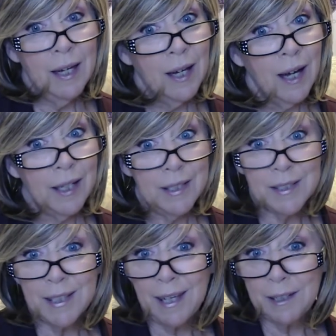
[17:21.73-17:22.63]
I
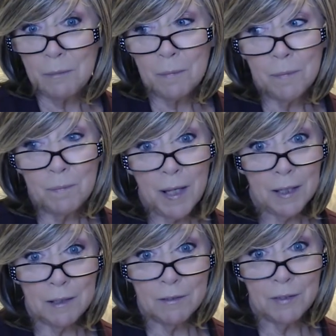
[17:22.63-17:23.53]
didn't see any
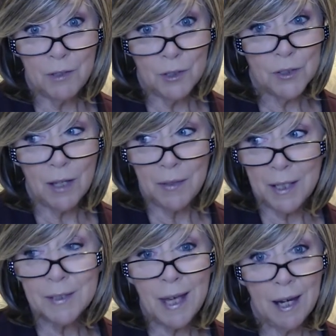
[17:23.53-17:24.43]
negative reviews on this.